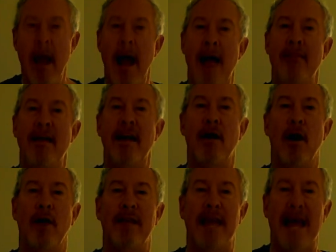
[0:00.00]
And then
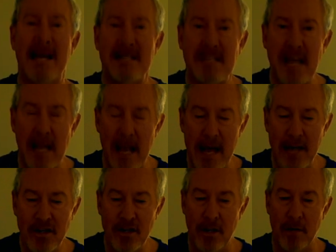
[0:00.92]
on the
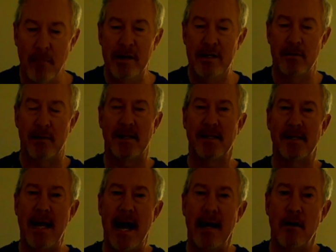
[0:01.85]
exhalation, we do a
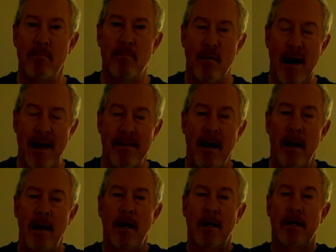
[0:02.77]
staggered breath
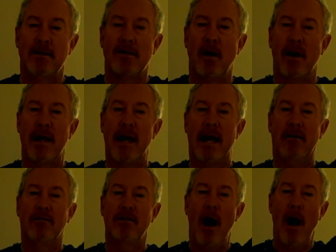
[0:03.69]
starting at our
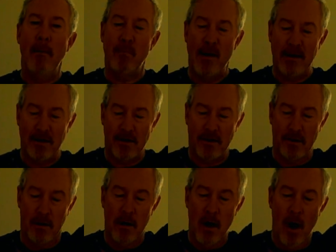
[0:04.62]
top
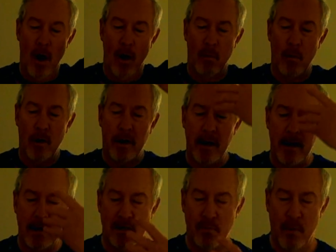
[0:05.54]
register, working its